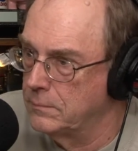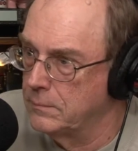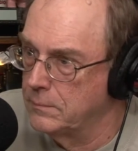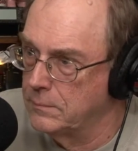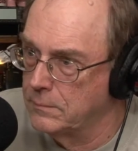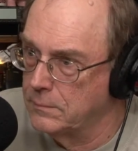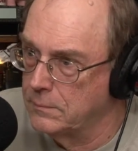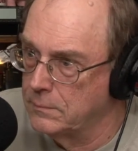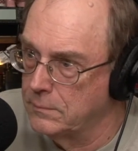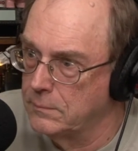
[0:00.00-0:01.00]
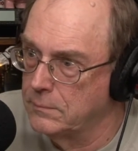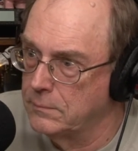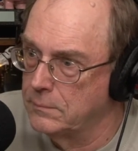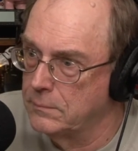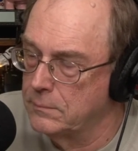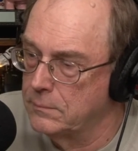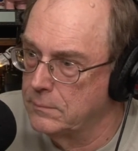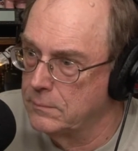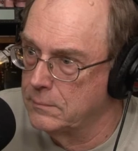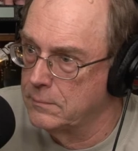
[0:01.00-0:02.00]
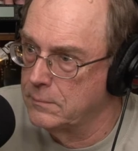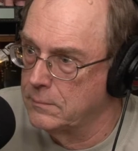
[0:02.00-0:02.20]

The person shown says nothing.